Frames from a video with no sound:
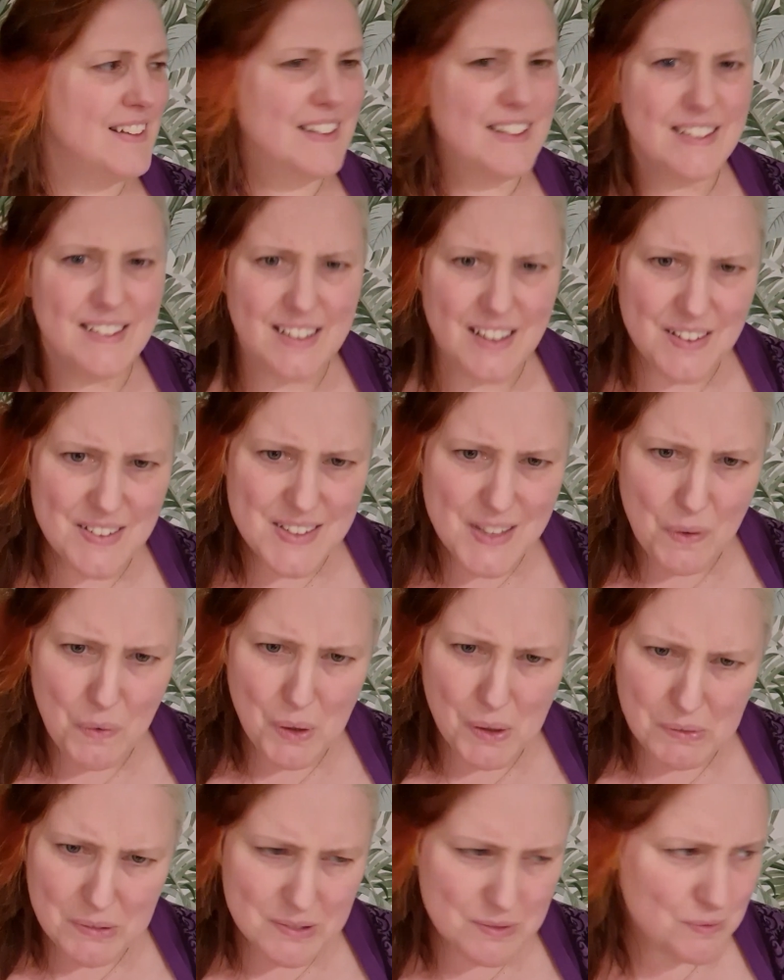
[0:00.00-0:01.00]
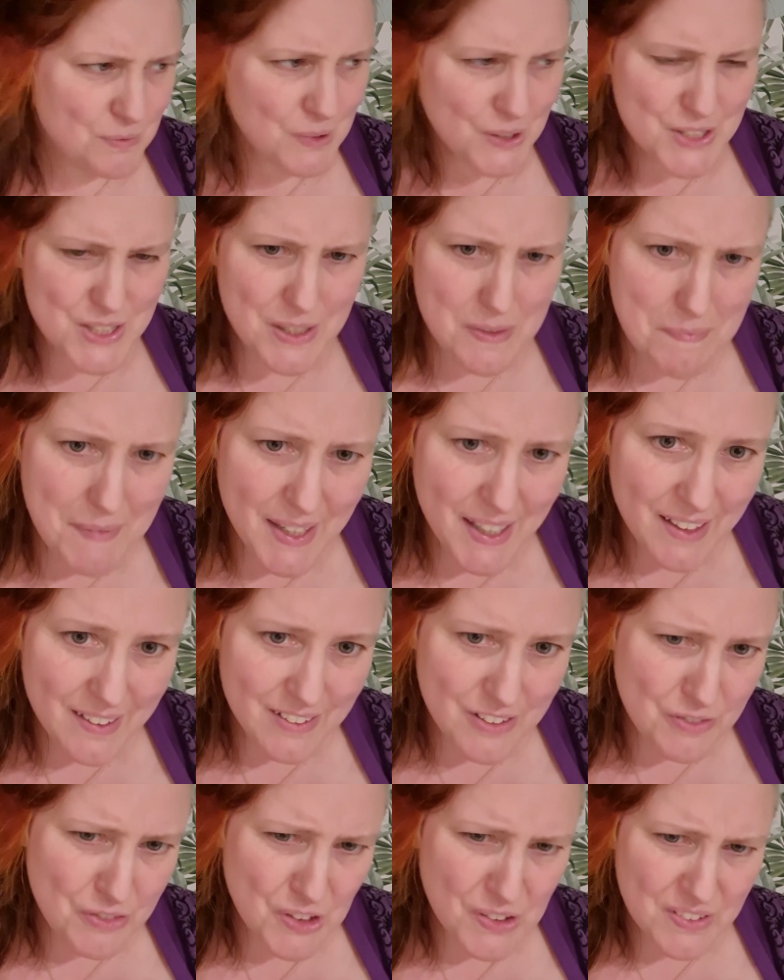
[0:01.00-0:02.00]
I was like, well, what do you mean?
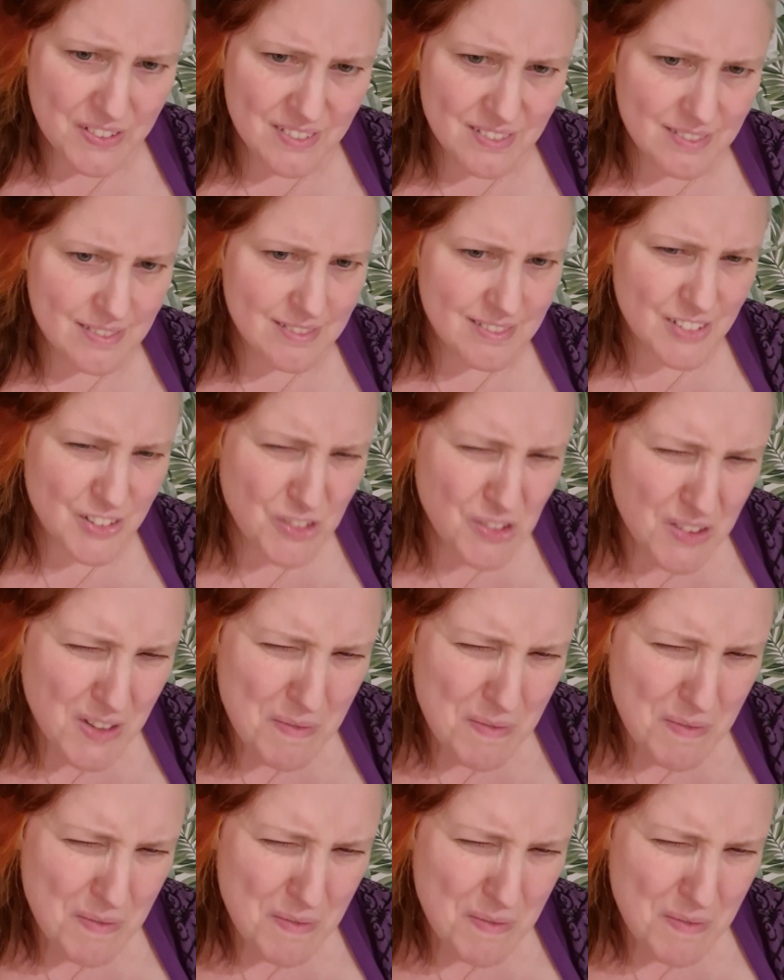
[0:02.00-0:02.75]
You've got the